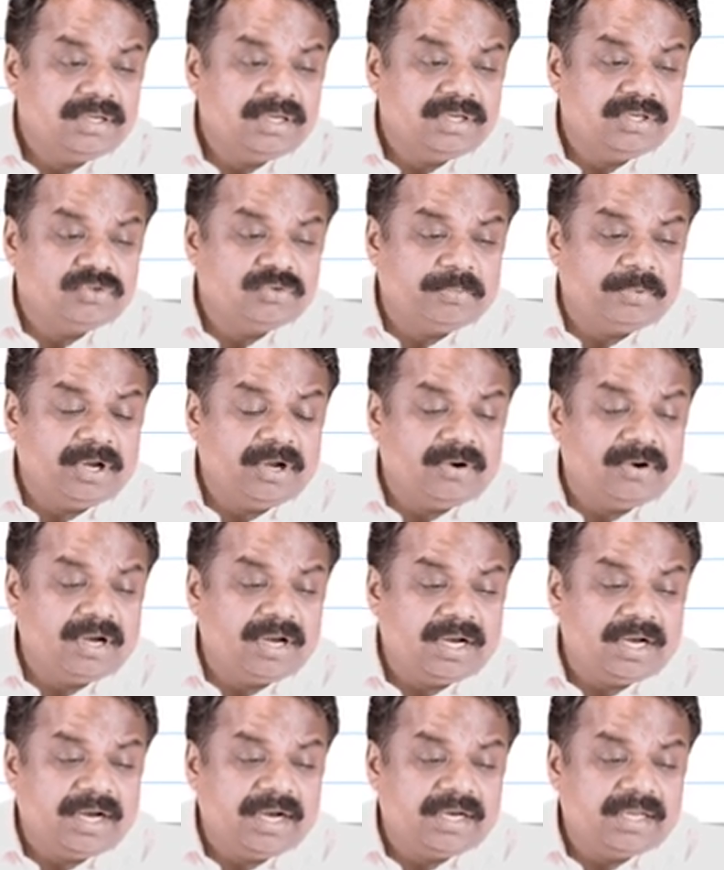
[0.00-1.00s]
Supreme Court
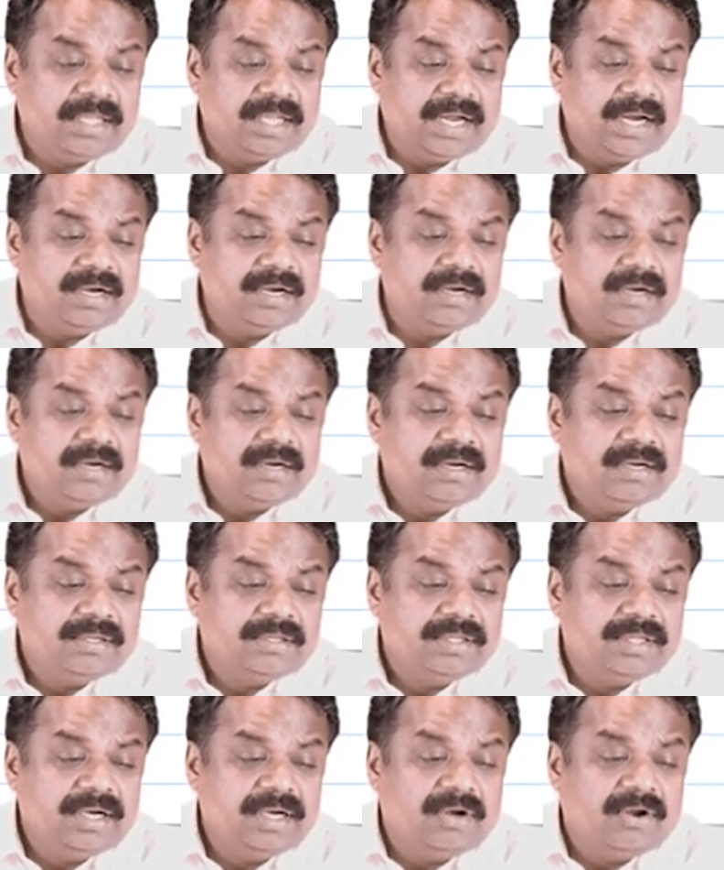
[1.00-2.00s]
declared that
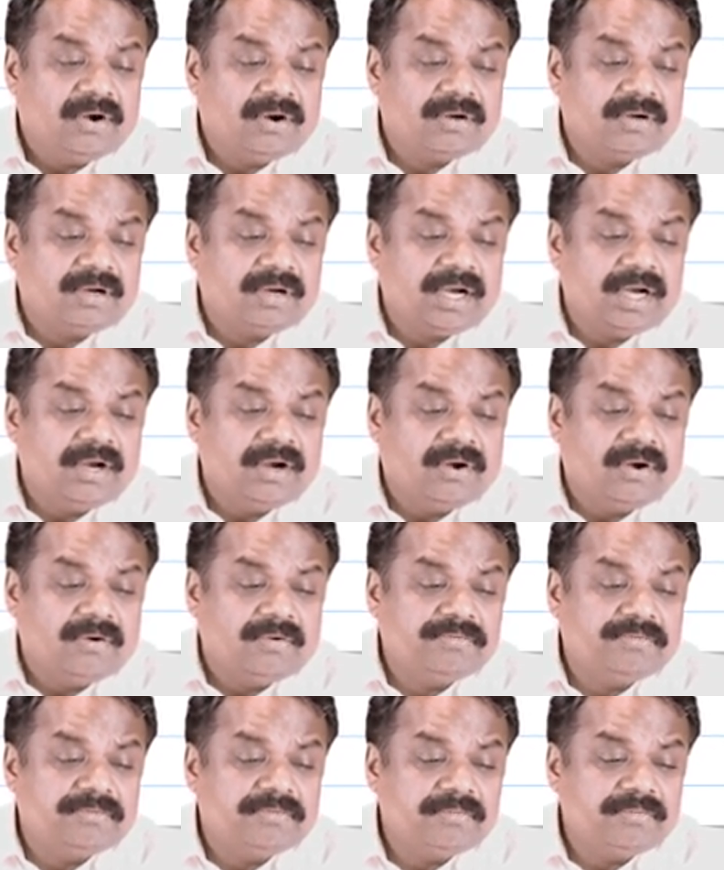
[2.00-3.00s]
the Doctrine
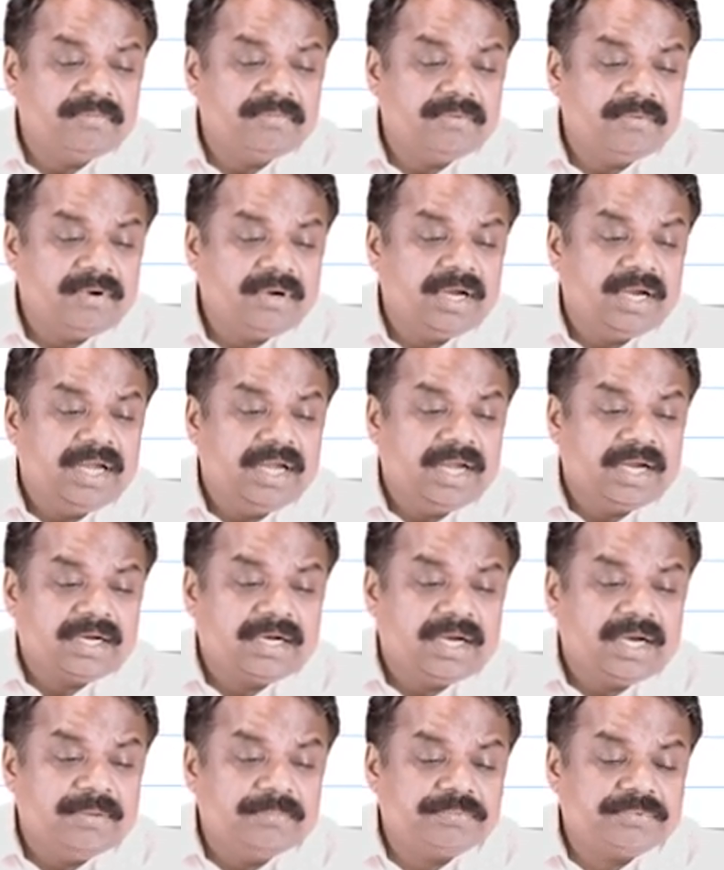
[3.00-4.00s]
of
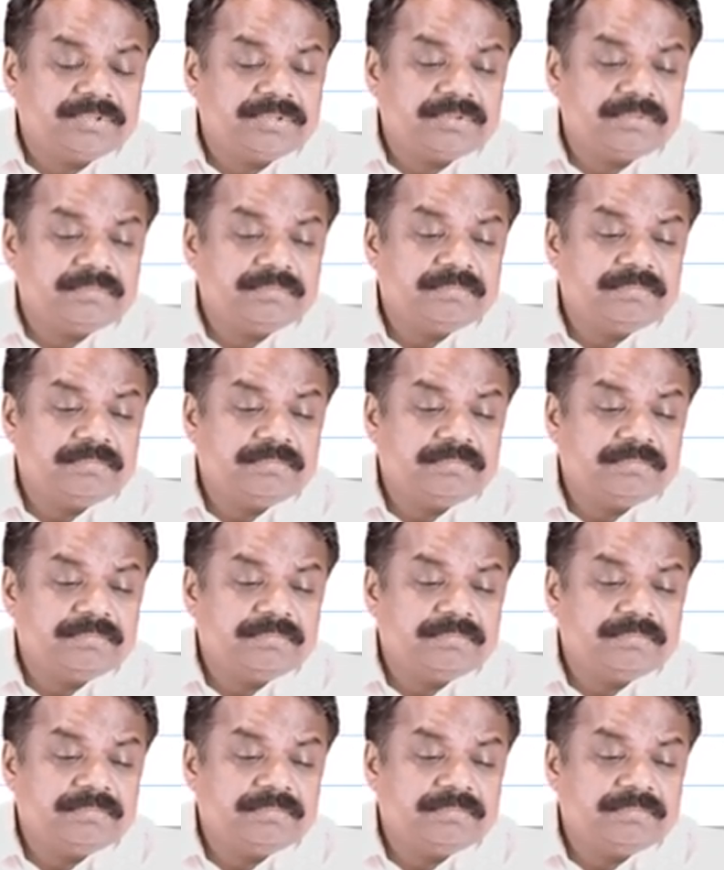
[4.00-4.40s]
Eclipse